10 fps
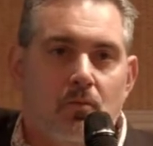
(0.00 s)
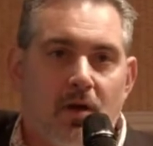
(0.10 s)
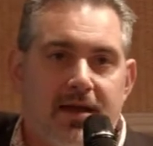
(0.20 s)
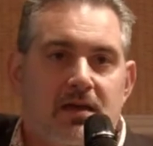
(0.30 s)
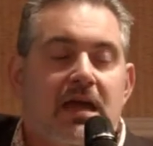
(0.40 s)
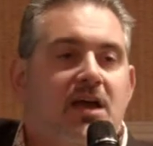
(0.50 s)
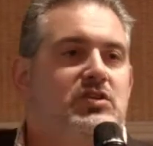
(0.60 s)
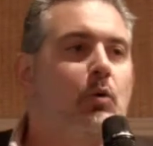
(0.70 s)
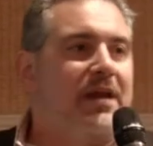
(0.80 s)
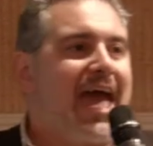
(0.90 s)
Right? And
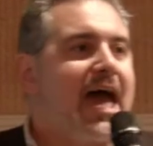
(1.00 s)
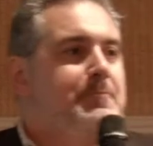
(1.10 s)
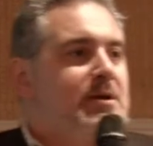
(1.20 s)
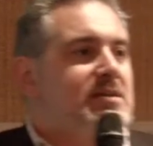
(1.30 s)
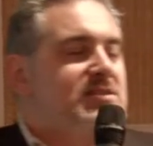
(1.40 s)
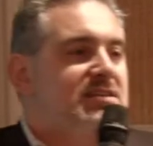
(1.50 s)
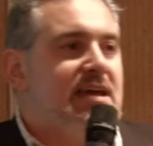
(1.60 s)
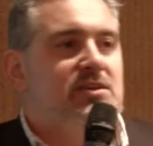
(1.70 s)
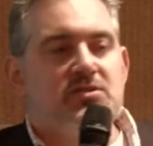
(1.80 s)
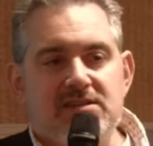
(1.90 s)
so what happens is
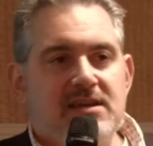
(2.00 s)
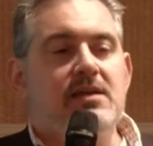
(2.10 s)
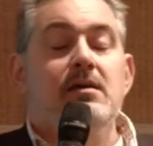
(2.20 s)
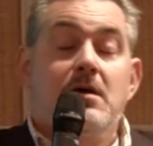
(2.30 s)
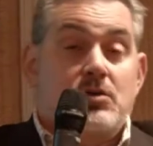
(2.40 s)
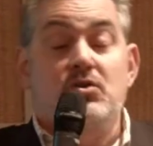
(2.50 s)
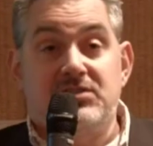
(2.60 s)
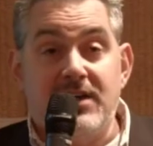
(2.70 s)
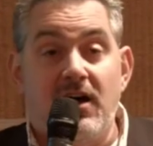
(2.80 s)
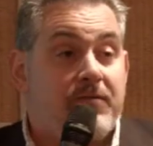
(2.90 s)
that you see
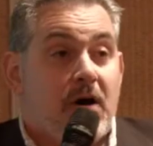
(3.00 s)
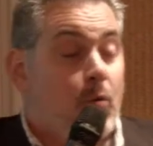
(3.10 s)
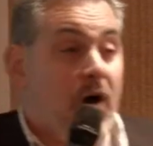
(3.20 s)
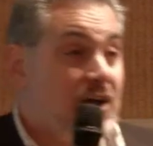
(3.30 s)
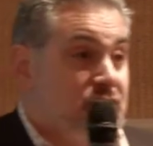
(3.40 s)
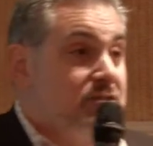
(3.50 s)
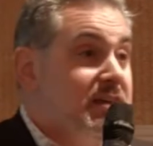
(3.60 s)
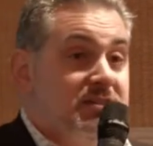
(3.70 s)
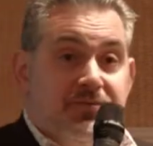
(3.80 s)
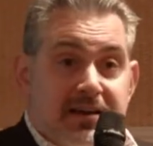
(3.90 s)
yourself watching
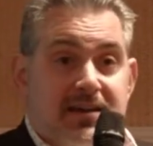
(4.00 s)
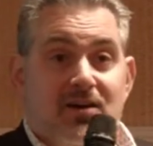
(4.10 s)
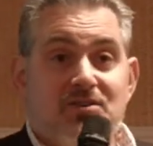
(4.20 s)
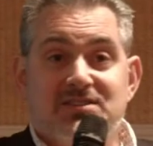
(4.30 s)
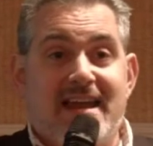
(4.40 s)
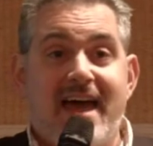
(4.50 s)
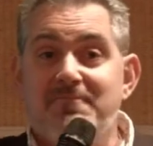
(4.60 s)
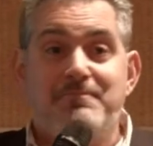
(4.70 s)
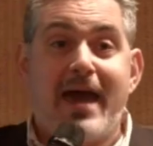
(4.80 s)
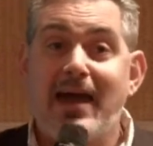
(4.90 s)
these videos that
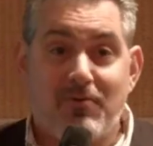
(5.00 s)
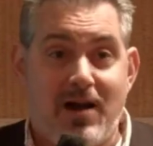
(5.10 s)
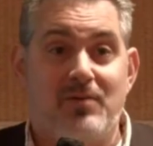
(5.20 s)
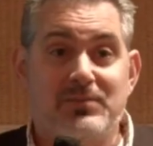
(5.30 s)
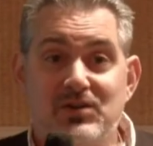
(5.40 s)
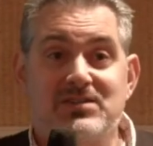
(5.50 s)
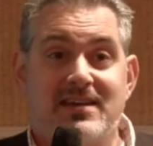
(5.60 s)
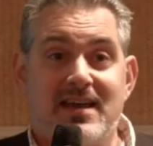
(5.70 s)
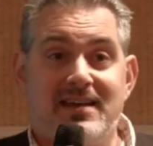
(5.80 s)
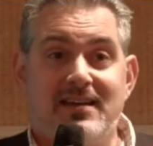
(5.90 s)
have background
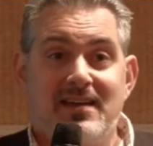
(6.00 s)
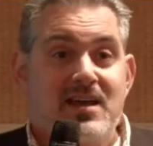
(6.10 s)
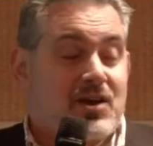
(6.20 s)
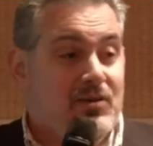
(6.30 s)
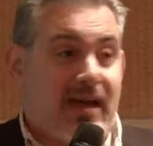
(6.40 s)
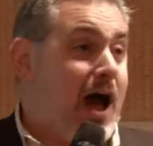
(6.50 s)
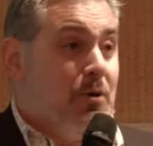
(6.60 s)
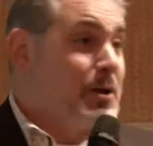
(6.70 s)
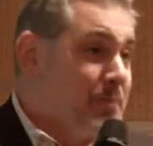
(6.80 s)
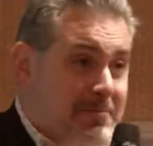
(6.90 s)
music in it. You're like, I
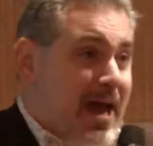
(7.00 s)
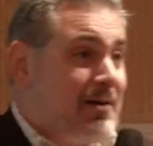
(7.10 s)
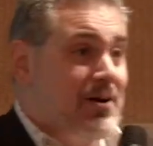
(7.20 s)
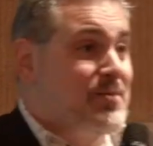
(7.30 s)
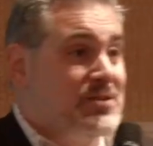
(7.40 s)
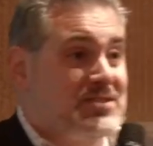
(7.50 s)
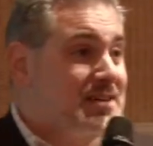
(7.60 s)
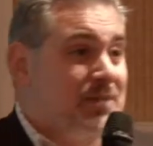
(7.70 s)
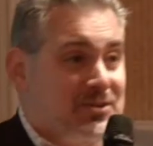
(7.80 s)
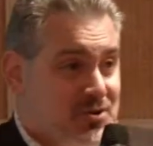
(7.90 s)
want to put background music
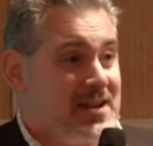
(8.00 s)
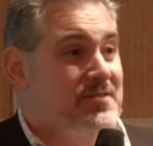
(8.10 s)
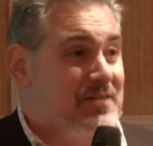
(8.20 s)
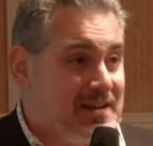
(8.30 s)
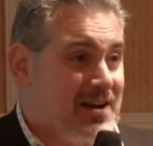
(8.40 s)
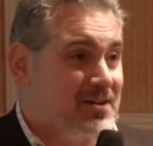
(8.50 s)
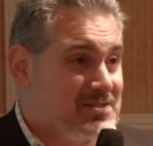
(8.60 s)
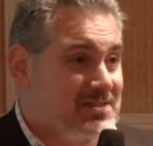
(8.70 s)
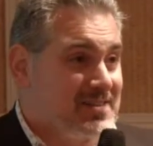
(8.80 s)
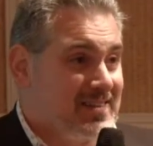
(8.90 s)
in my training
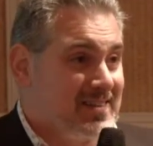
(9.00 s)
videos.